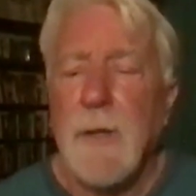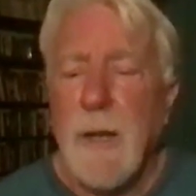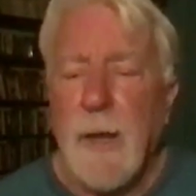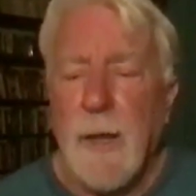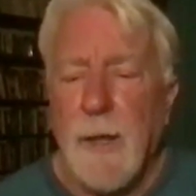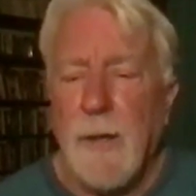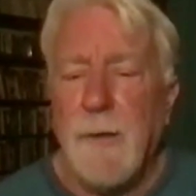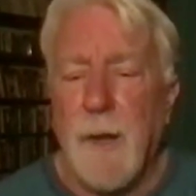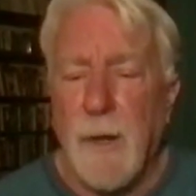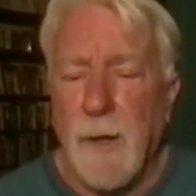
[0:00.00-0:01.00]
and.
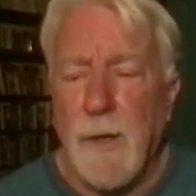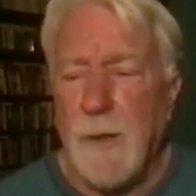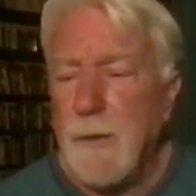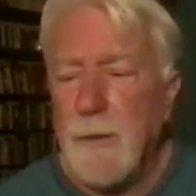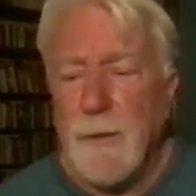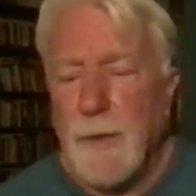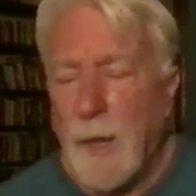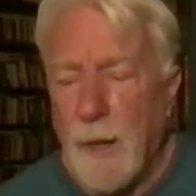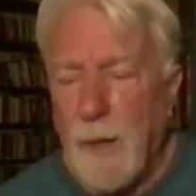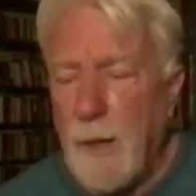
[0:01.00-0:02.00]
Uh,
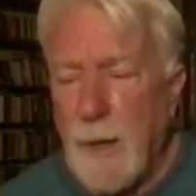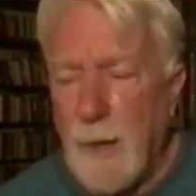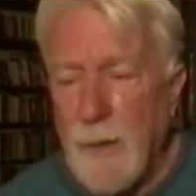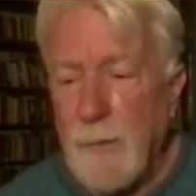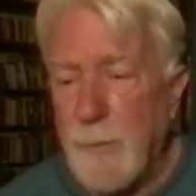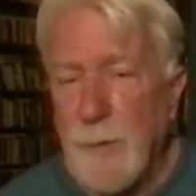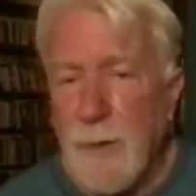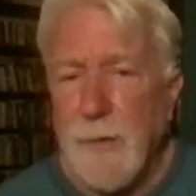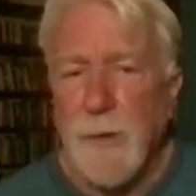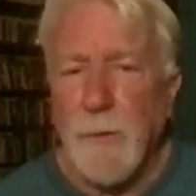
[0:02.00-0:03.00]
uh, and it's
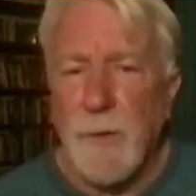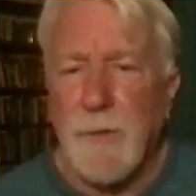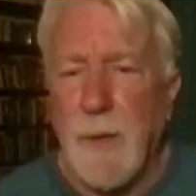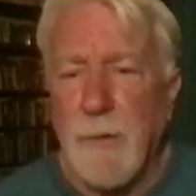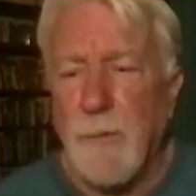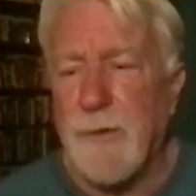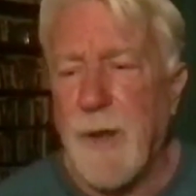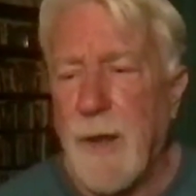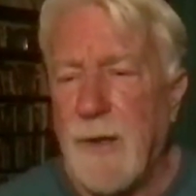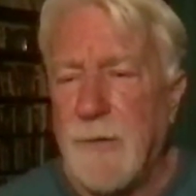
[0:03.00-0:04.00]
religion. And what's, and what's
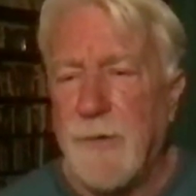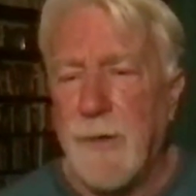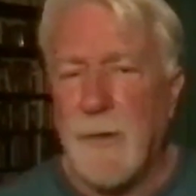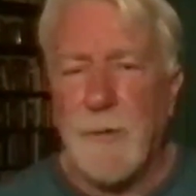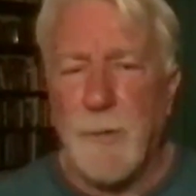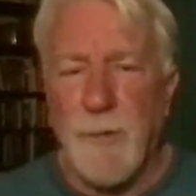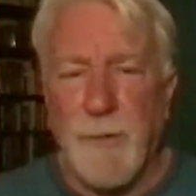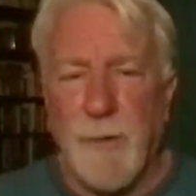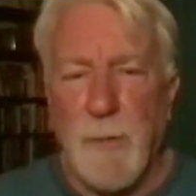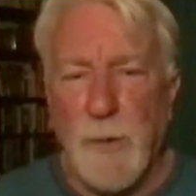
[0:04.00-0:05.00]
interesting is we've
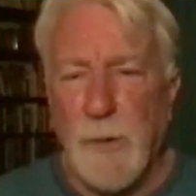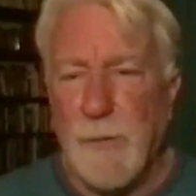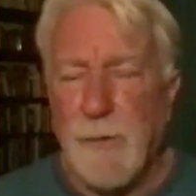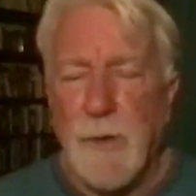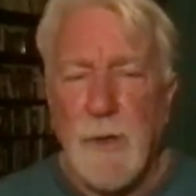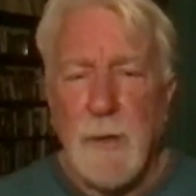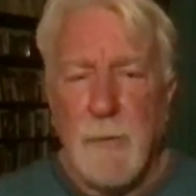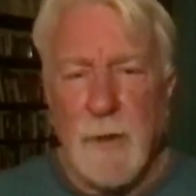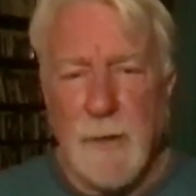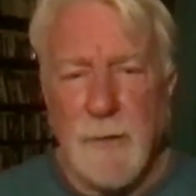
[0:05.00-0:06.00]
removed
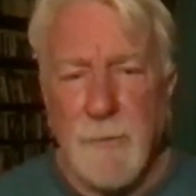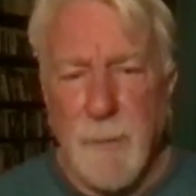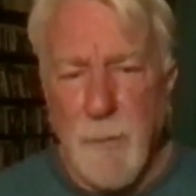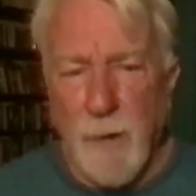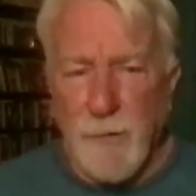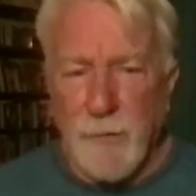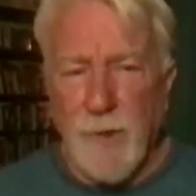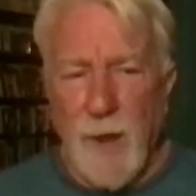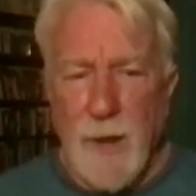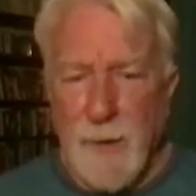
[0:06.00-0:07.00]
religion from our
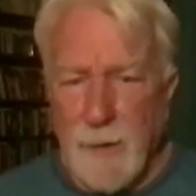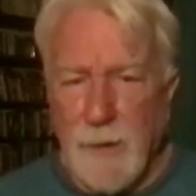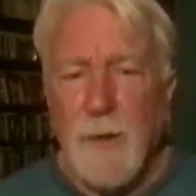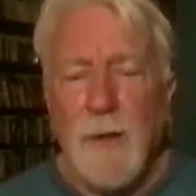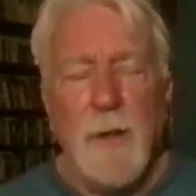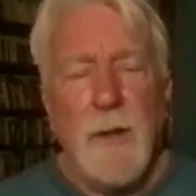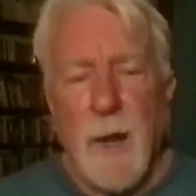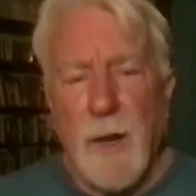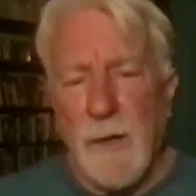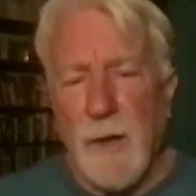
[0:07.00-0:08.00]
society
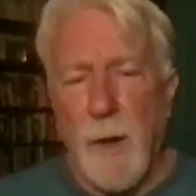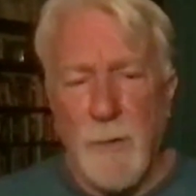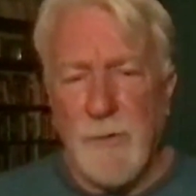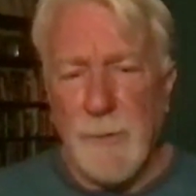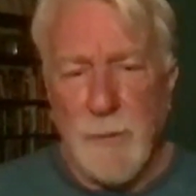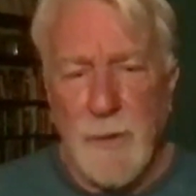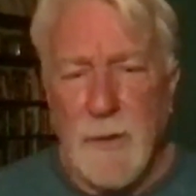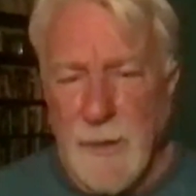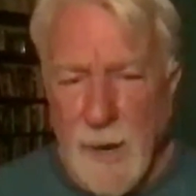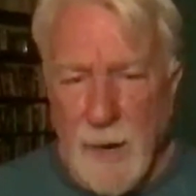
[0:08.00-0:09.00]
uh, almost
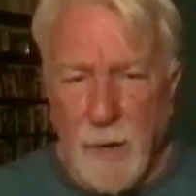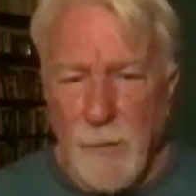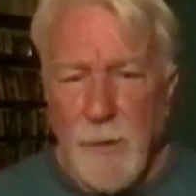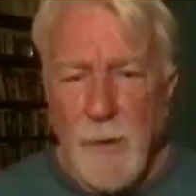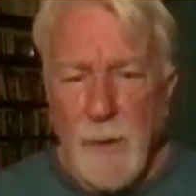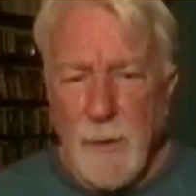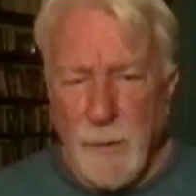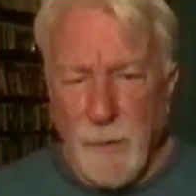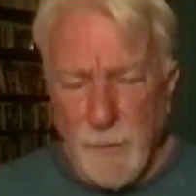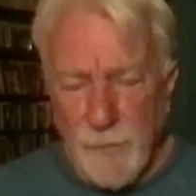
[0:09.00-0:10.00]
completely now. You
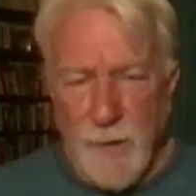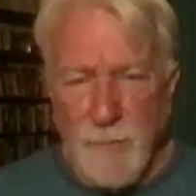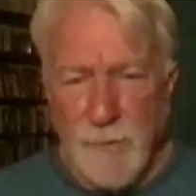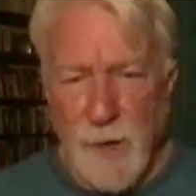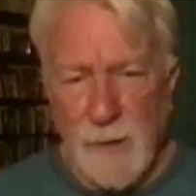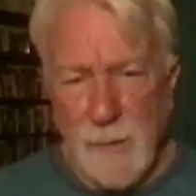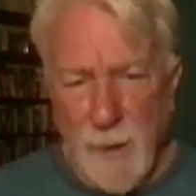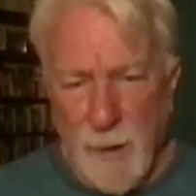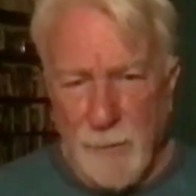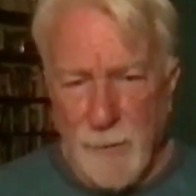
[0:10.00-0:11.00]
know, it's never talked
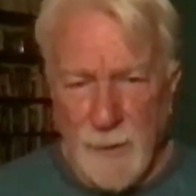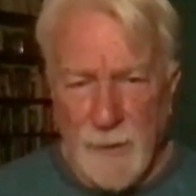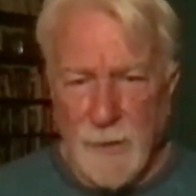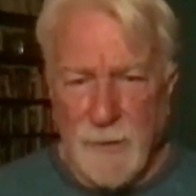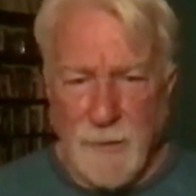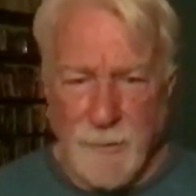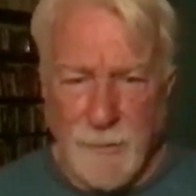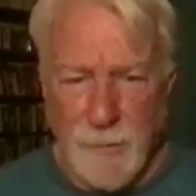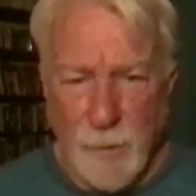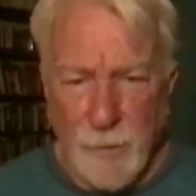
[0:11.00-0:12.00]
about really on TV
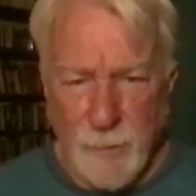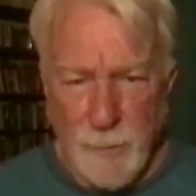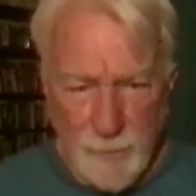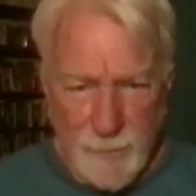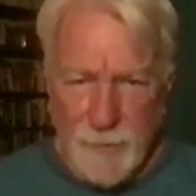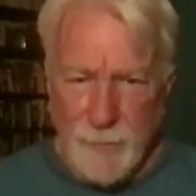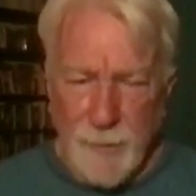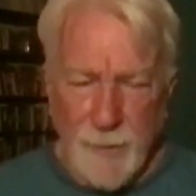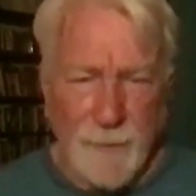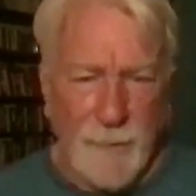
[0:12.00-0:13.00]
shows or movies or
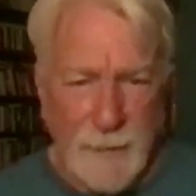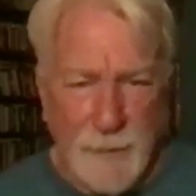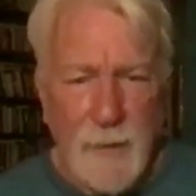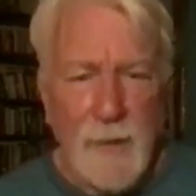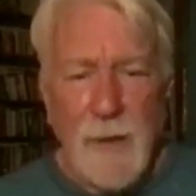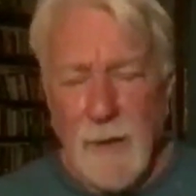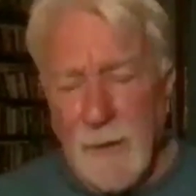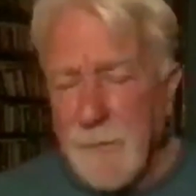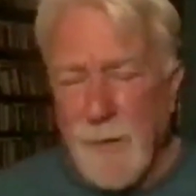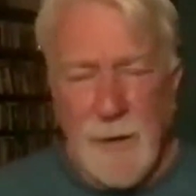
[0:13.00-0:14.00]
anything. And
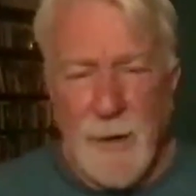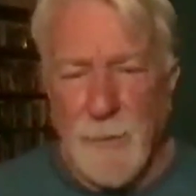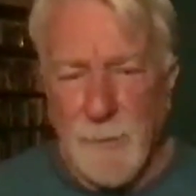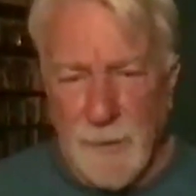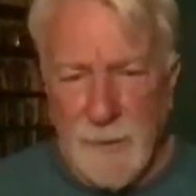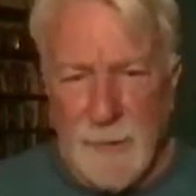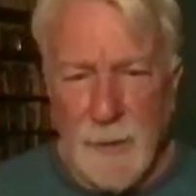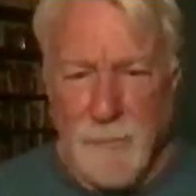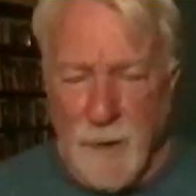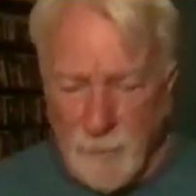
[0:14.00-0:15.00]
that's fine. I don't really care.
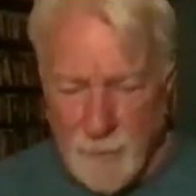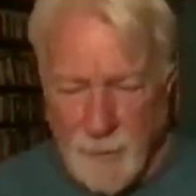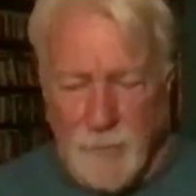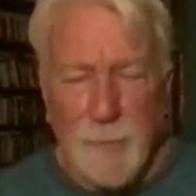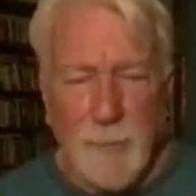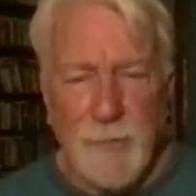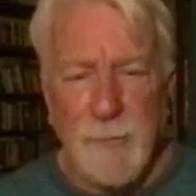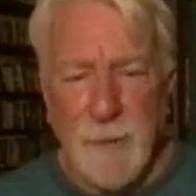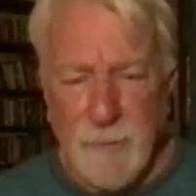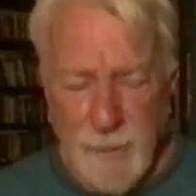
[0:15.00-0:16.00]
I'm not a religious person
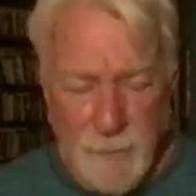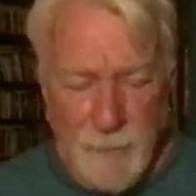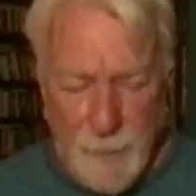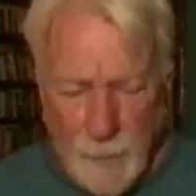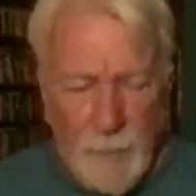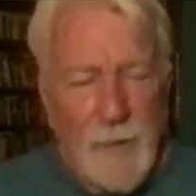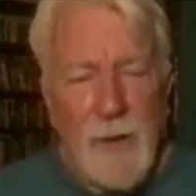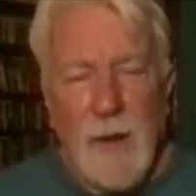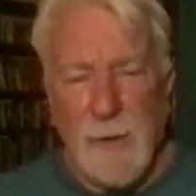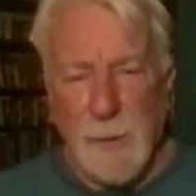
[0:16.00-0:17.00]
myself, although
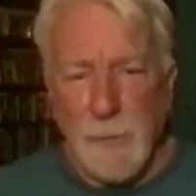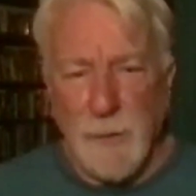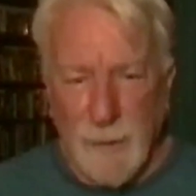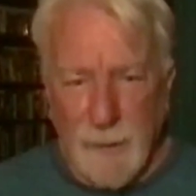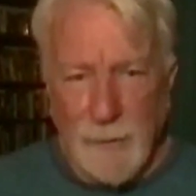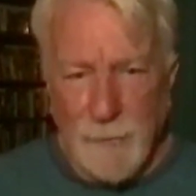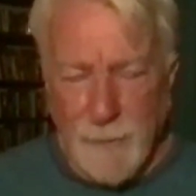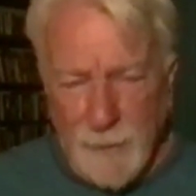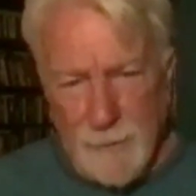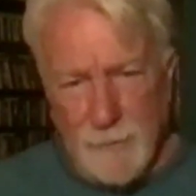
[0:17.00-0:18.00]
I do believe
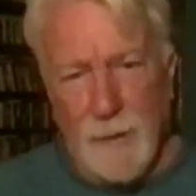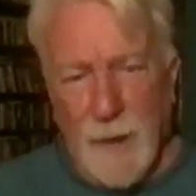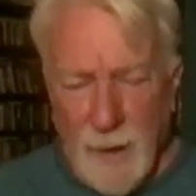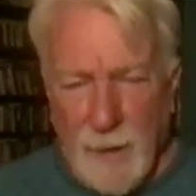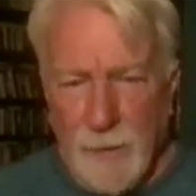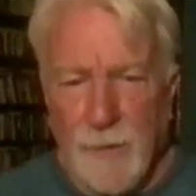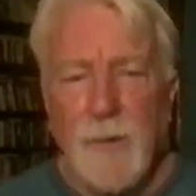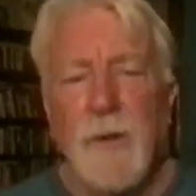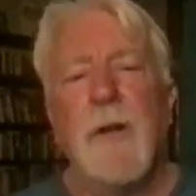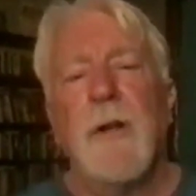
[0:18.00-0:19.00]
in a higher
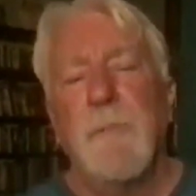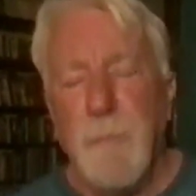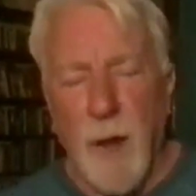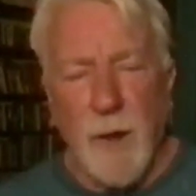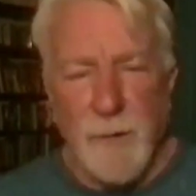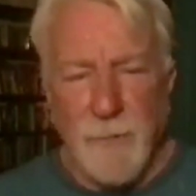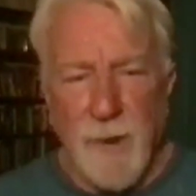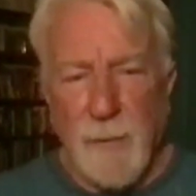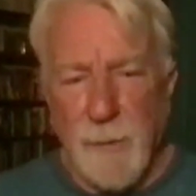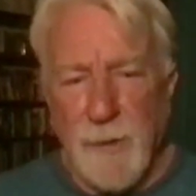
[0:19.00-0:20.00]
uh,
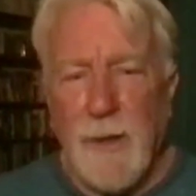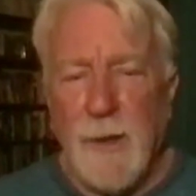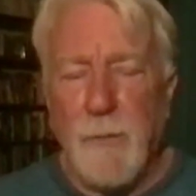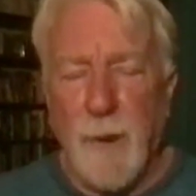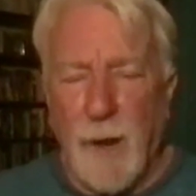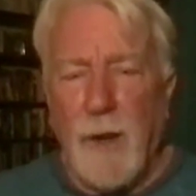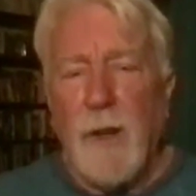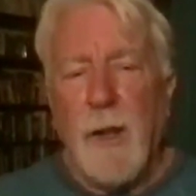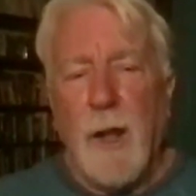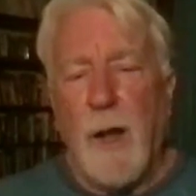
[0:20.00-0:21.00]
divine being. But
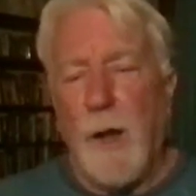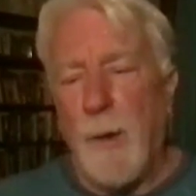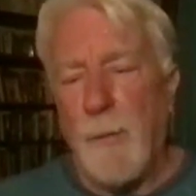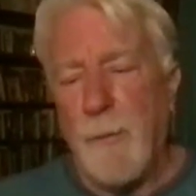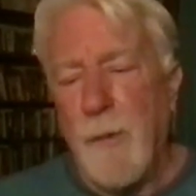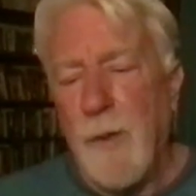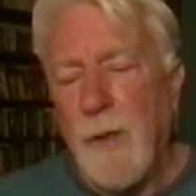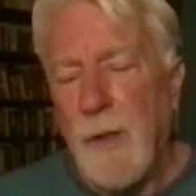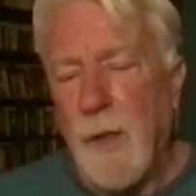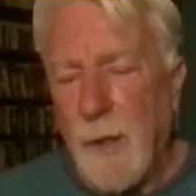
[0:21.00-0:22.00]
um,
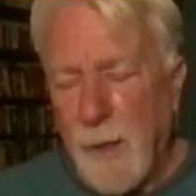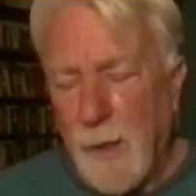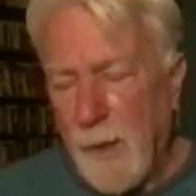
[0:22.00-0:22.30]
uh,